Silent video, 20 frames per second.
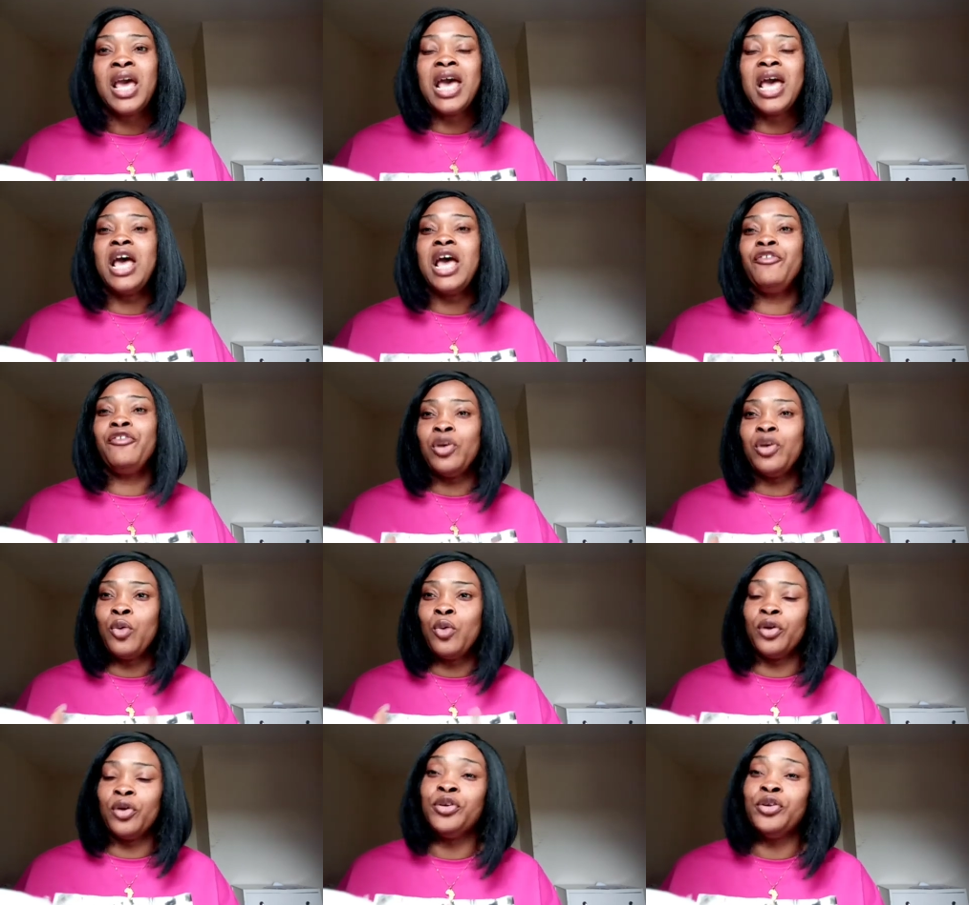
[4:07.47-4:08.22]

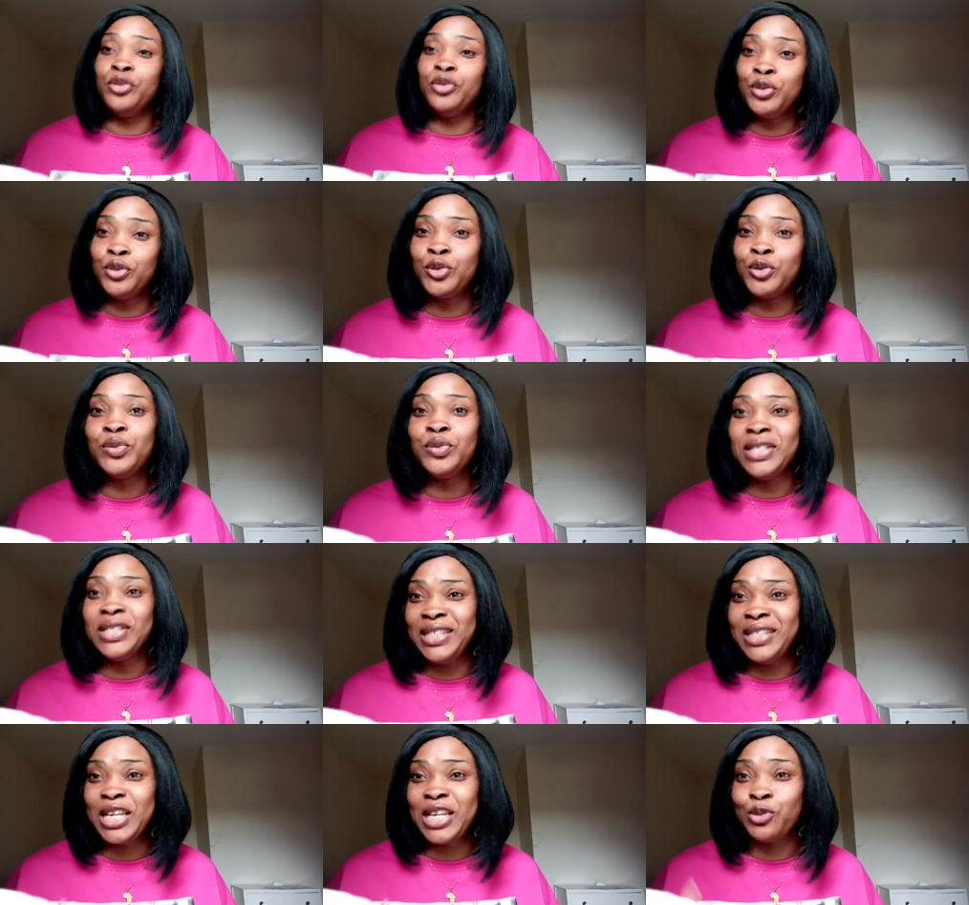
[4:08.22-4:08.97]
Everyone on YouTube
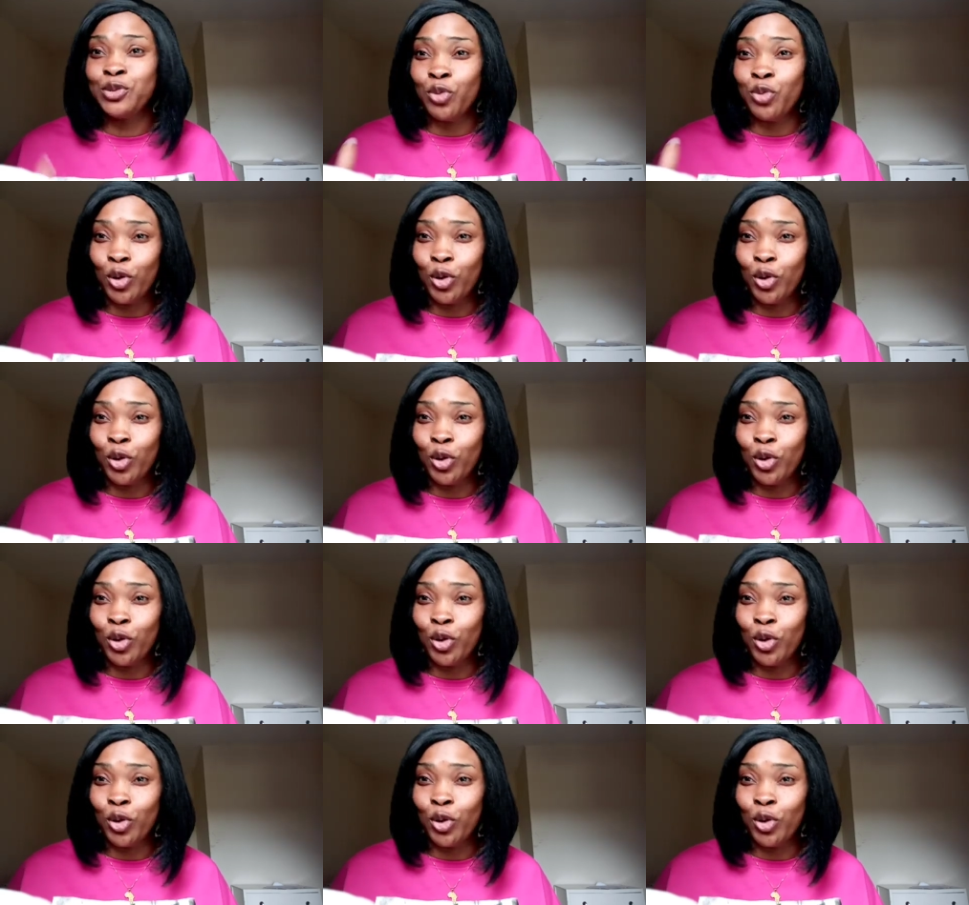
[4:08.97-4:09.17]
is there to